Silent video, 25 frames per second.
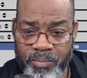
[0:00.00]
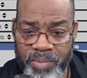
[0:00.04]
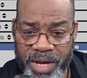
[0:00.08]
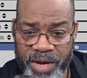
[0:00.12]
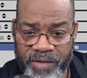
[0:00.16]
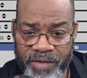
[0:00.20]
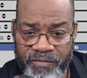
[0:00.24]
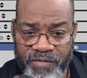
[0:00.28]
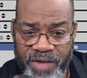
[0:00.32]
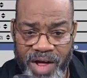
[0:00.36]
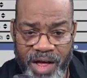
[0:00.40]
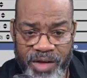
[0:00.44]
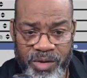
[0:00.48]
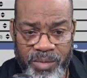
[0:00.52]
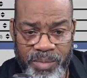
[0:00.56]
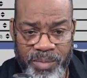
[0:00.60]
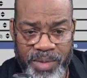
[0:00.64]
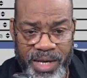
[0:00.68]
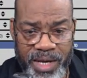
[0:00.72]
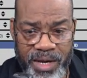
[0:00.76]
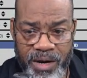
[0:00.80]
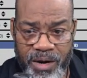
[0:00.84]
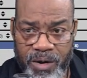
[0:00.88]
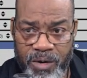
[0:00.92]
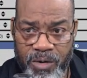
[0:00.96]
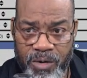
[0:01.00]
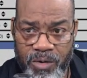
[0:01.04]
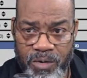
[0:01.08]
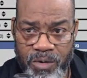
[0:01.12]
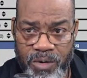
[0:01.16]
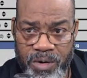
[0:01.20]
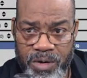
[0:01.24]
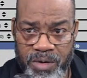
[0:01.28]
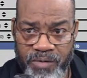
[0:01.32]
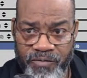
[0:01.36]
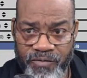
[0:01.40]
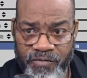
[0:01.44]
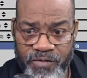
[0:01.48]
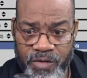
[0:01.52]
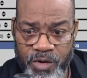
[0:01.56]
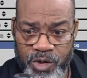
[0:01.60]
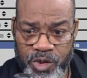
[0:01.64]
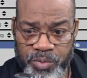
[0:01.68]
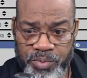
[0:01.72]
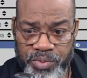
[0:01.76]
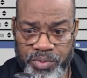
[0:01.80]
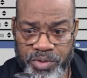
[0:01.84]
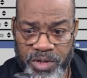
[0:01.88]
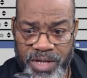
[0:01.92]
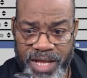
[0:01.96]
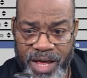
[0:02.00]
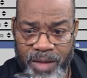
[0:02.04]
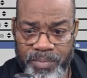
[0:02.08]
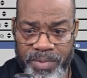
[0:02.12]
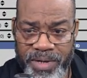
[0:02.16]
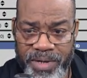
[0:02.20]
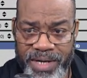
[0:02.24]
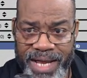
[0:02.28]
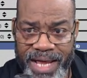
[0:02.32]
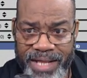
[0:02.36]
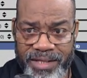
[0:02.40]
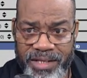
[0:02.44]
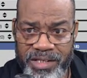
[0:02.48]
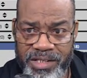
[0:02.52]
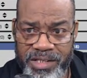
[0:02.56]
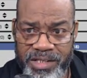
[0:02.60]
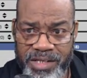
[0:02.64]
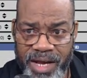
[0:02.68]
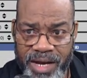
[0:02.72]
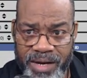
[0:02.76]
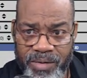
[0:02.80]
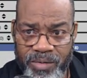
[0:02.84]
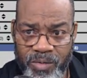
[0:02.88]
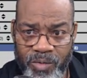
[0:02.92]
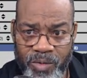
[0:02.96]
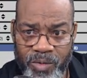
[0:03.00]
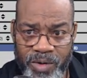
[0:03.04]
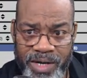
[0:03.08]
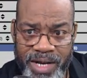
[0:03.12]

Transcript: big volume here on the first pull out, but not the second,